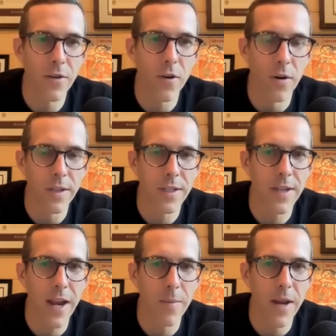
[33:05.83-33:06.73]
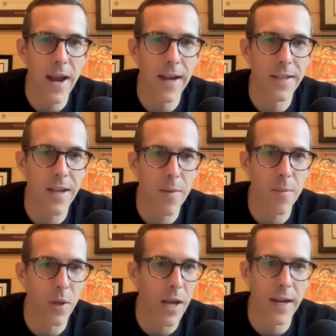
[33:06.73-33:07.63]
You go on the same day,
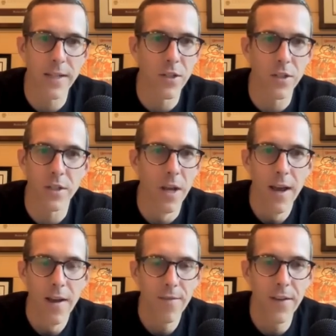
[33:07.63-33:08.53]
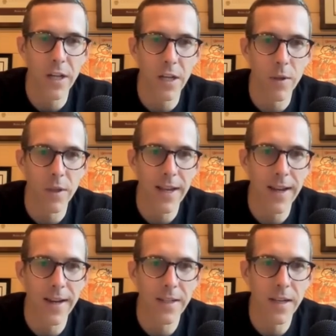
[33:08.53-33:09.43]
same place, and just fiddling with
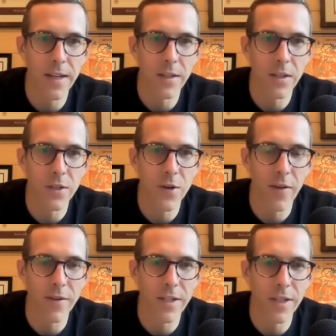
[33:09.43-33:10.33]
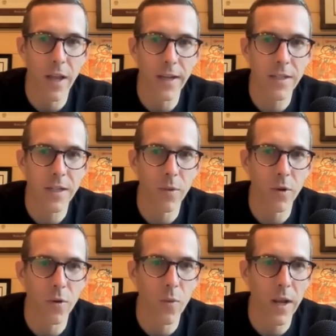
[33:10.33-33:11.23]
things? And cause you obviously need like
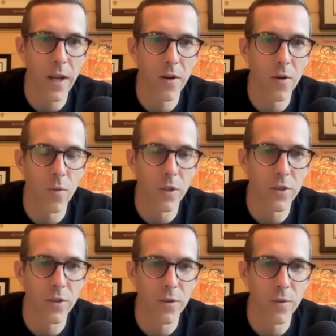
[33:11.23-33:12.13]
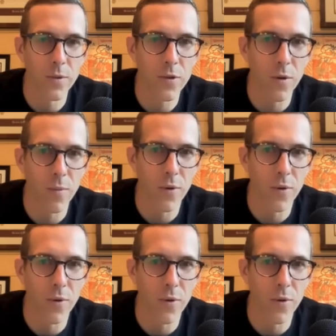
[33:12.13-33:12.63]
similar wind, or what's your sort